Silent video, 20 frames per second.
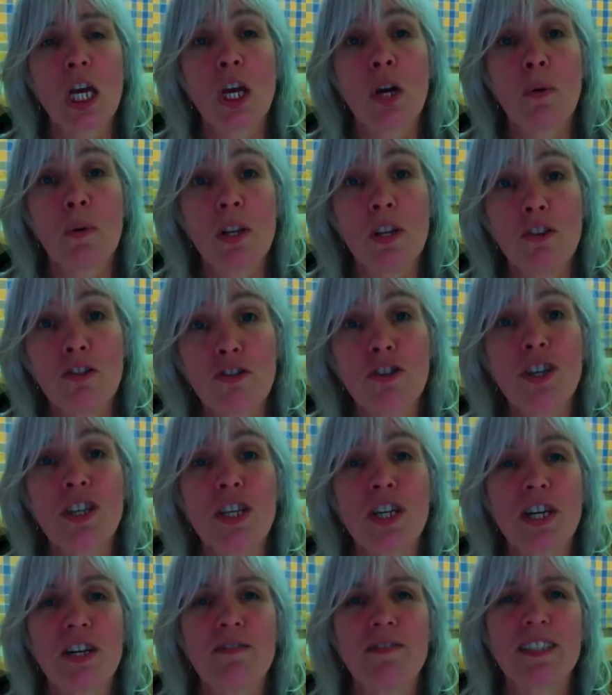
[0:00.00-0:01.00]
When you join
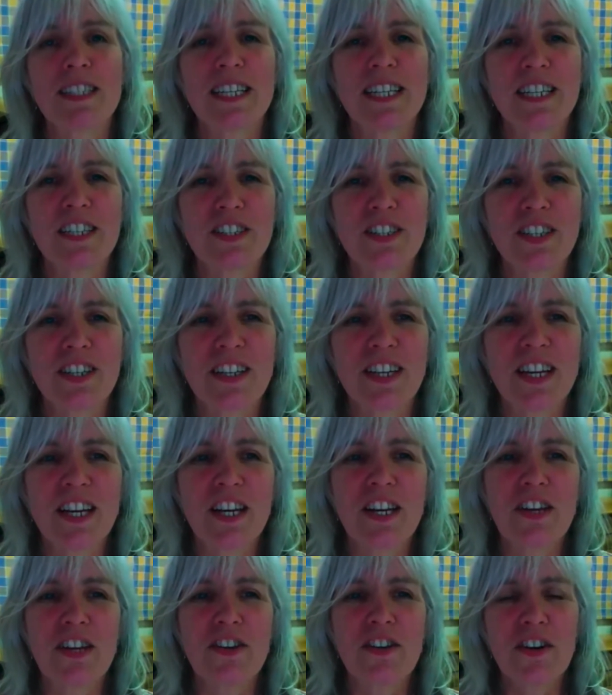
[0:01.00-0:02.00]
the conversation,
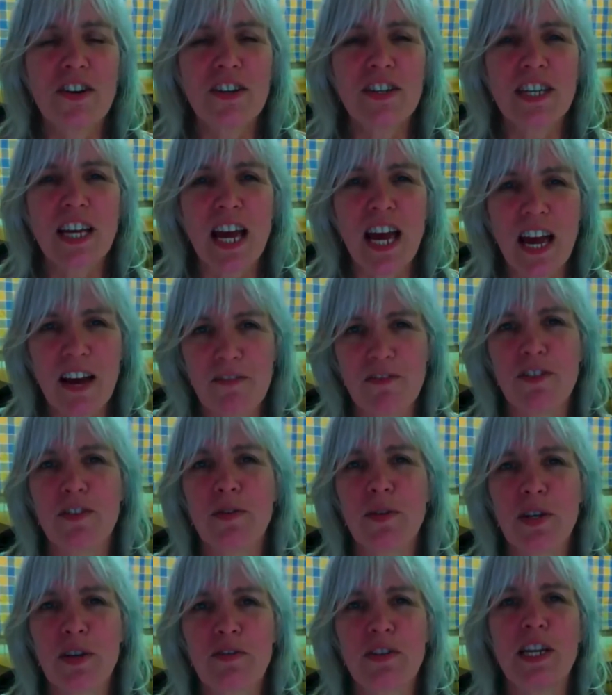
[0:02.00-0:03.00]
you don't have to
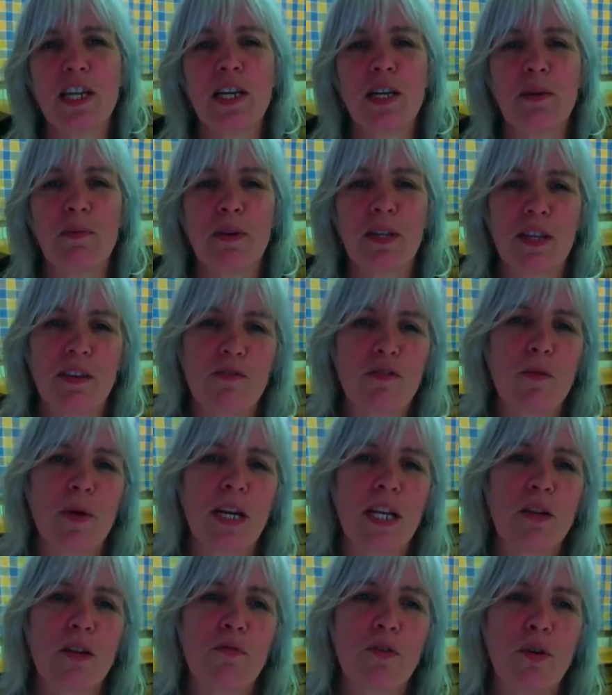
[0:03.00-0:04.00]
agree with everyone
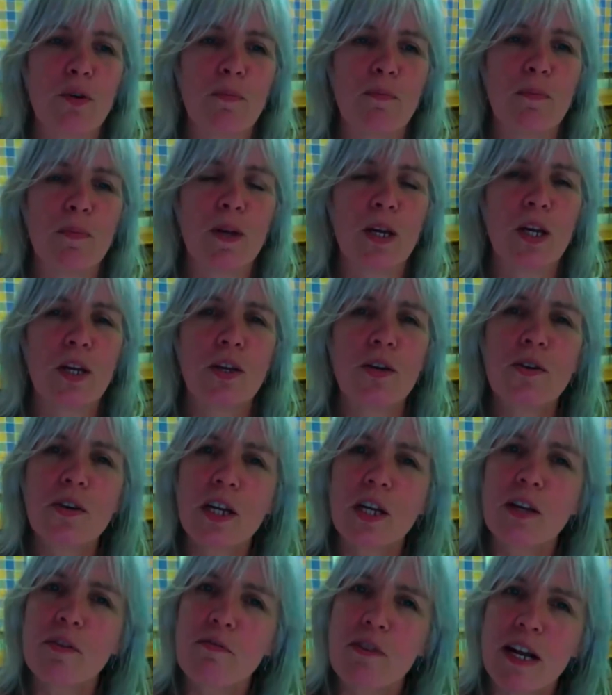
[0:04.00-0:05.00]
in the room. You
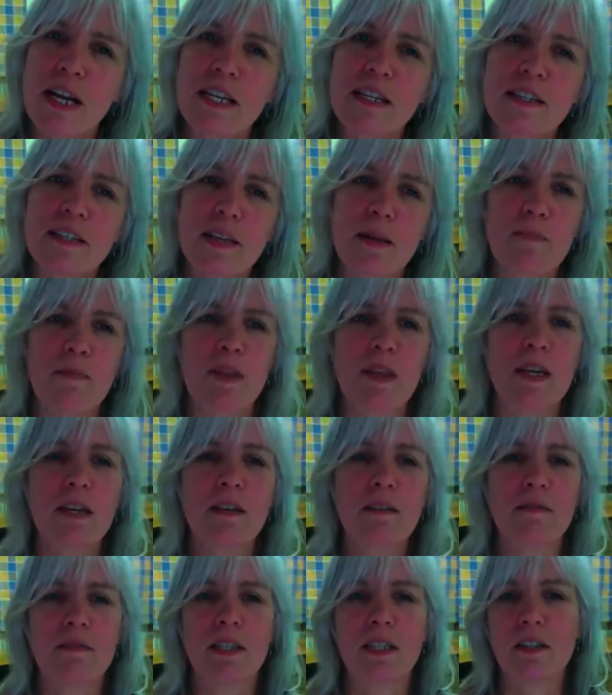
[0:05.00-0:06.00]
can raise
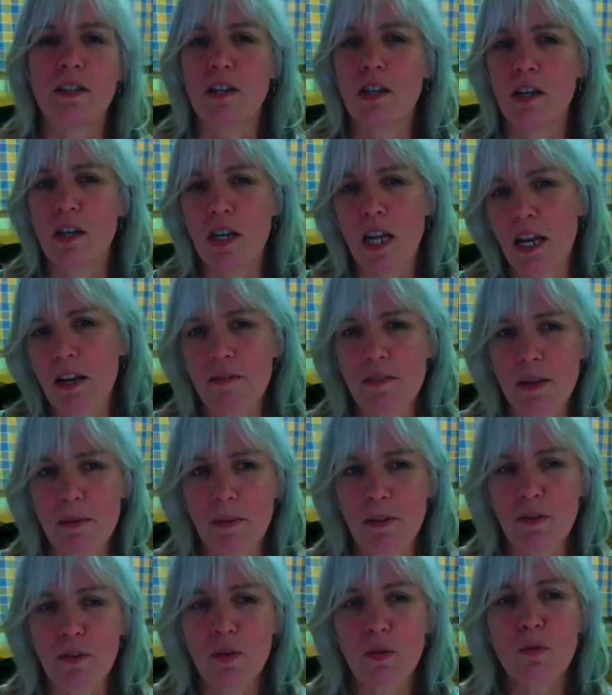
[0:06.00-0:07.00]
something that none of them
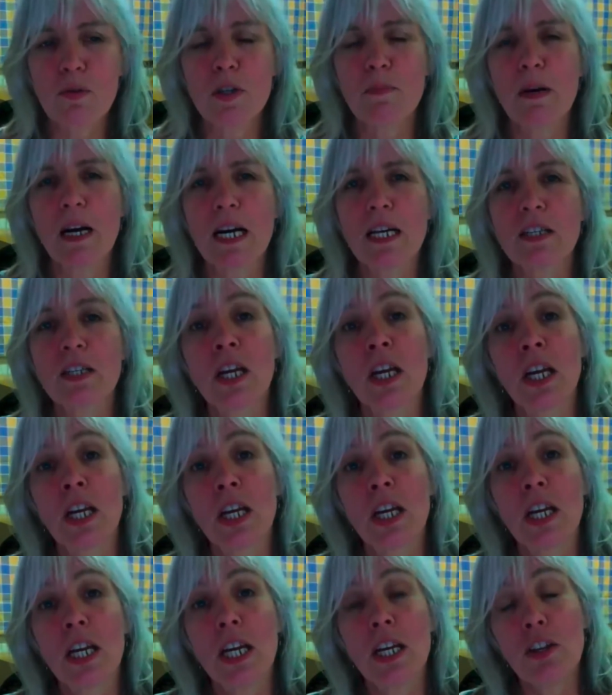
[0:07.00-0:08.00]
have thought about,
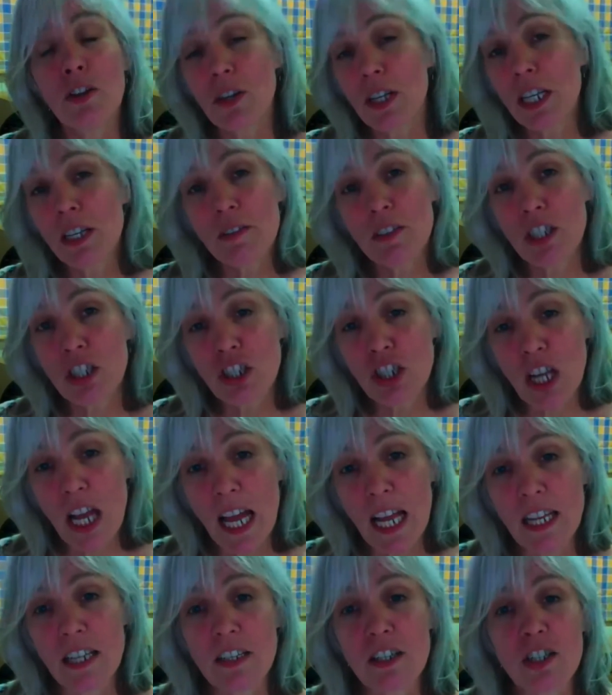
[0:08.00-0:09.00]
and you can even
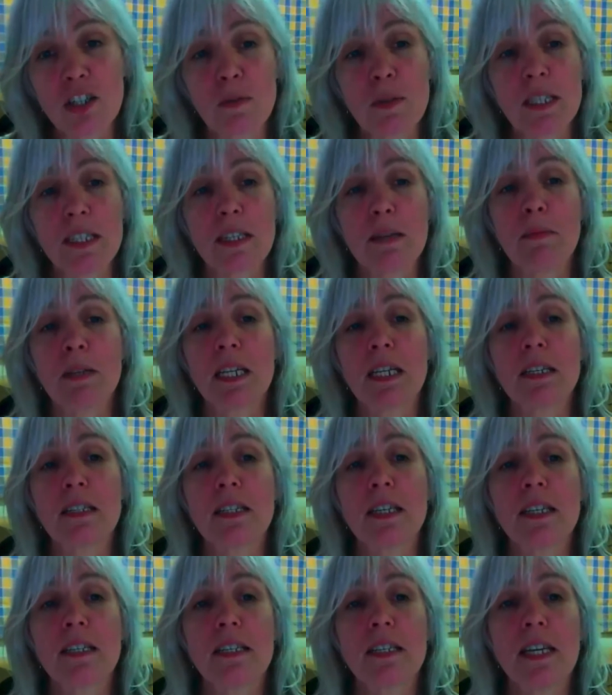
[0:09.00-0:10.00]
challenge what someone else
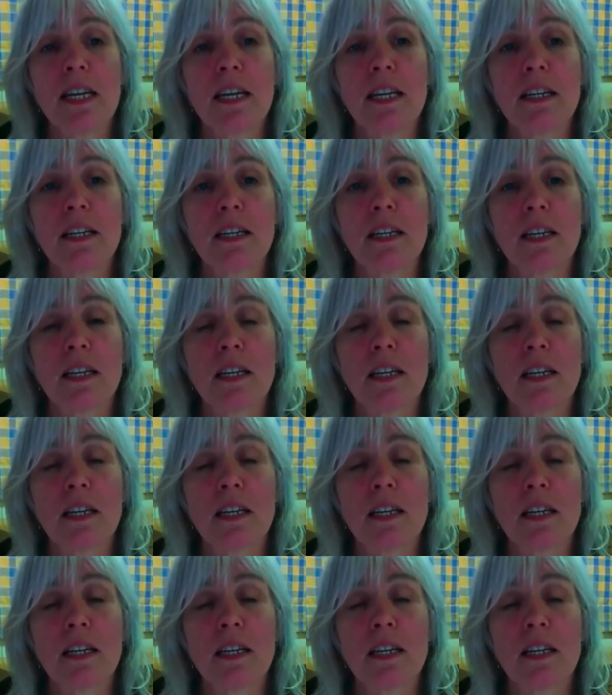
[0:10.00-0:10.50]
has said.